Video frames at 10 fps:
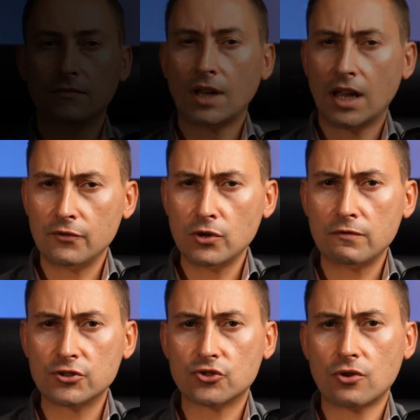Have you ever
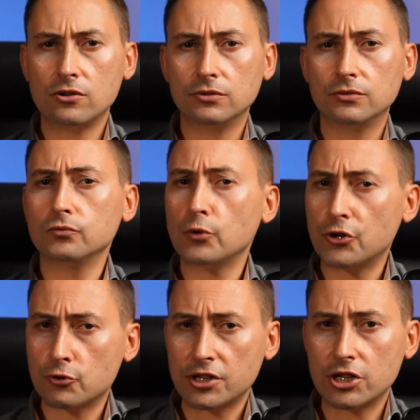struggled with
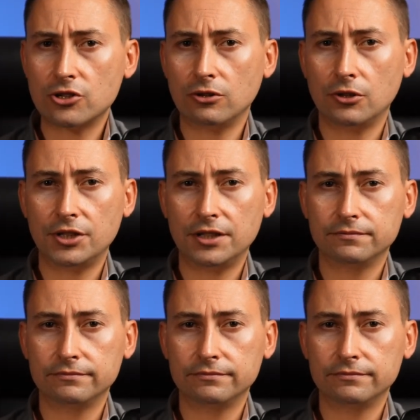traditional learning?